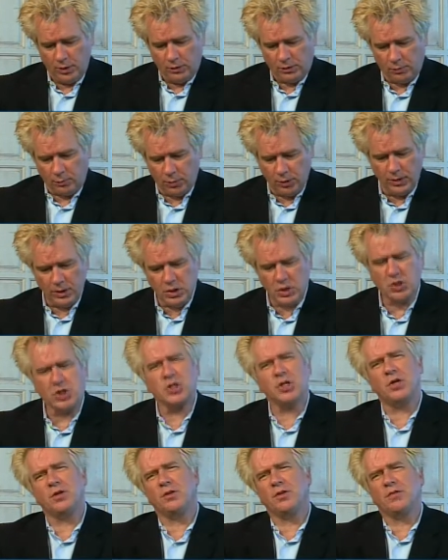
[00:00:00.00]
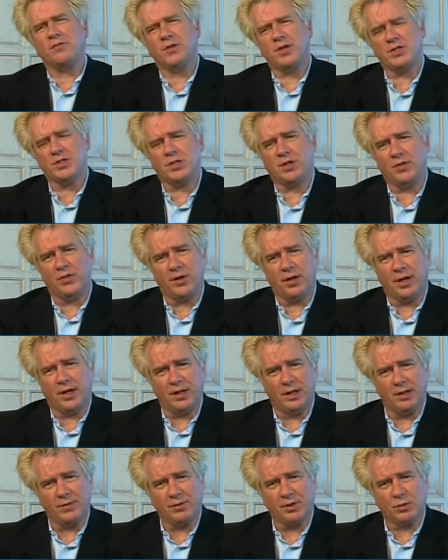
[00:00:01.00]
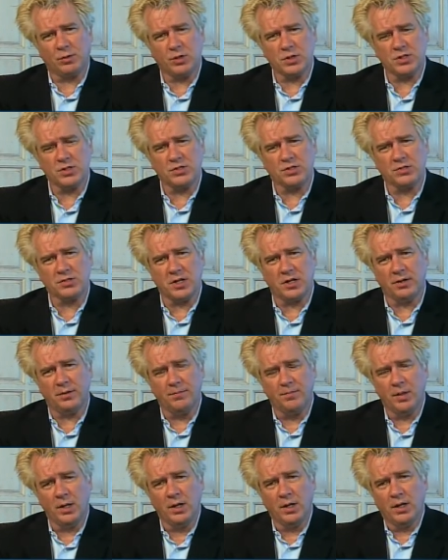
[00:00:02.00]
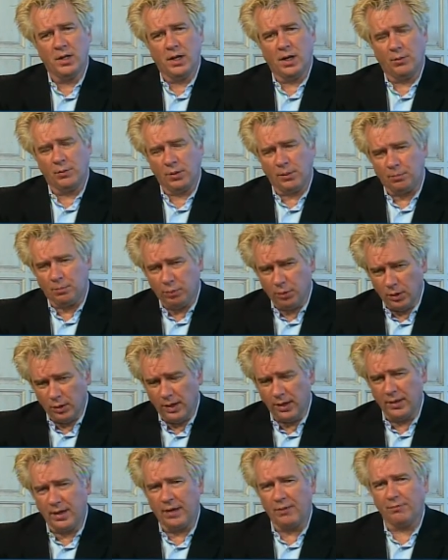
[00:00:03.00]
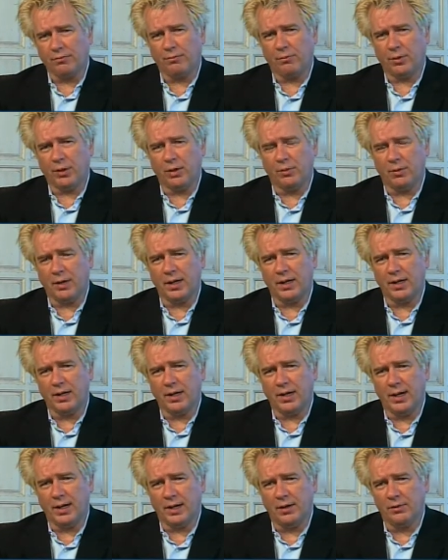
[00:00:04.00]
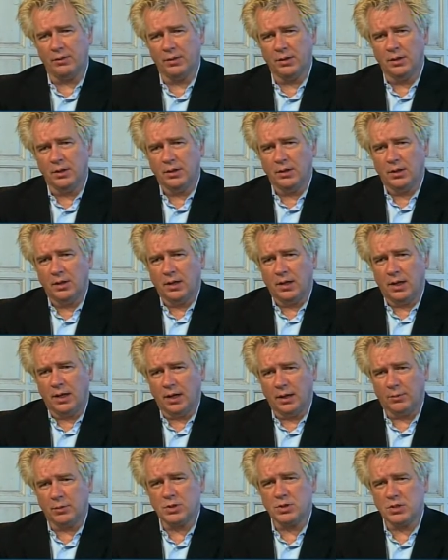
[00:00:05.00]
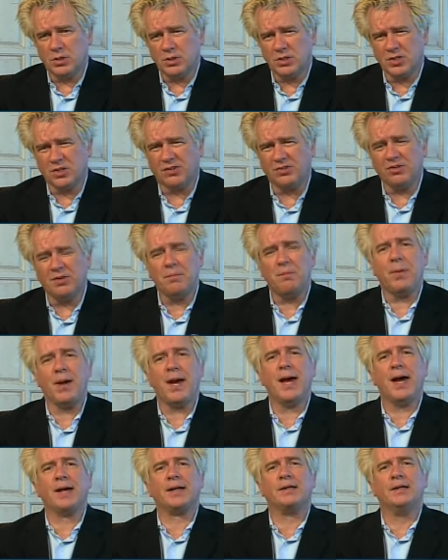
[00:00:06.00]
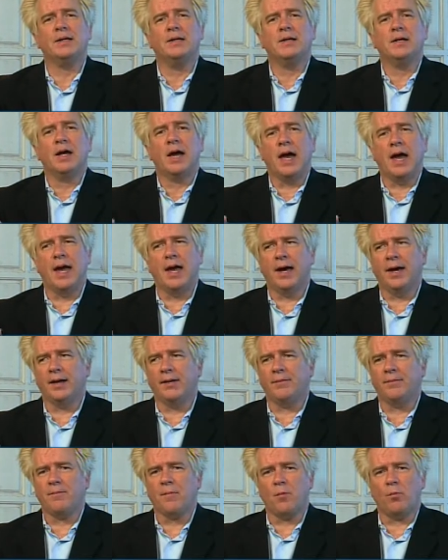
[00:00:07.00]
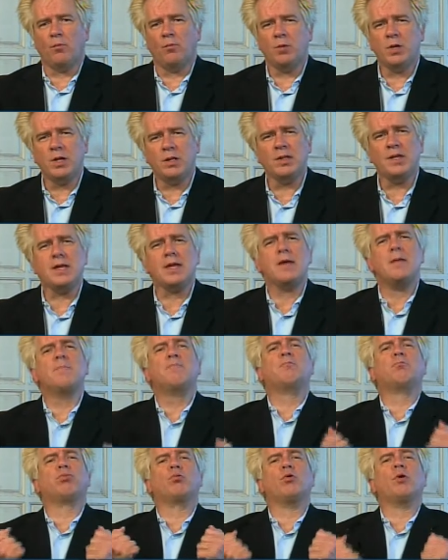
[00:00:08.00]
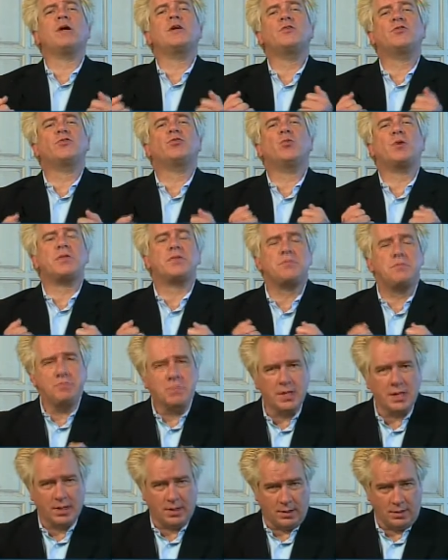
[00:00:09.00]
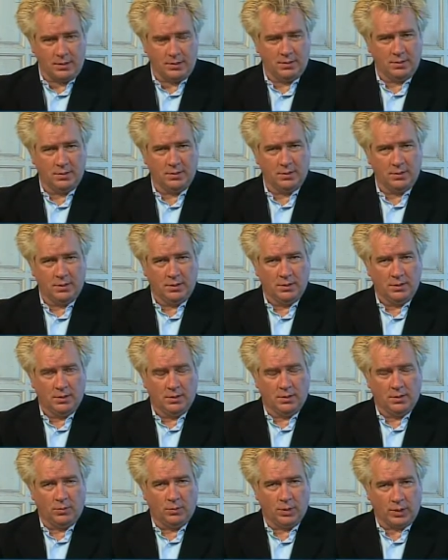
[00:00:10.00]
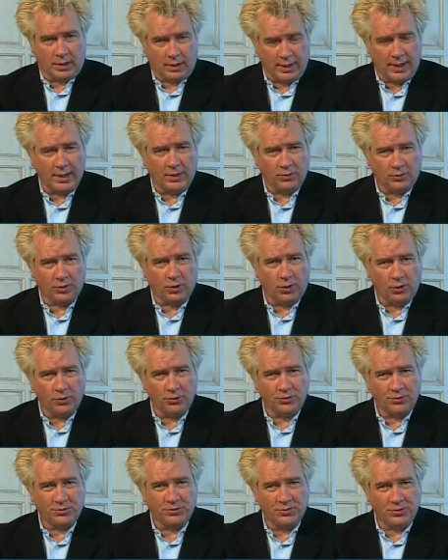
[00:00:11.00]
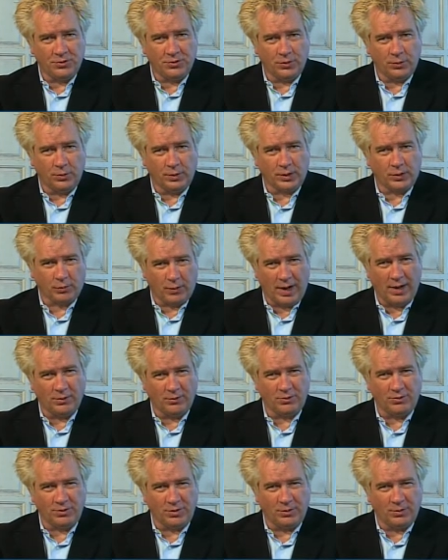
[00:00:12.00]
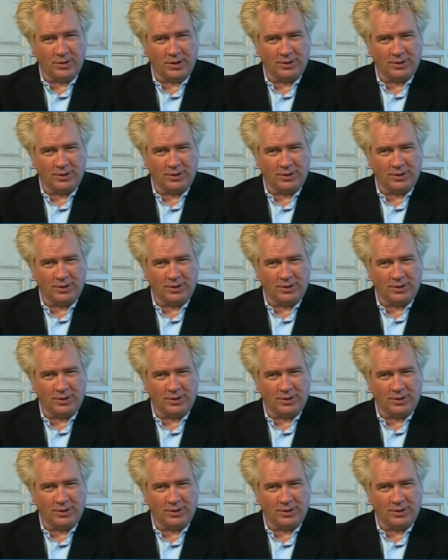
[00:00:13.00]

to really share the vision of the 9 11 Christian Center. I want to play that for you right now. And I want you to just sit back and really embrace with me what God has called us to do at Ground Zero.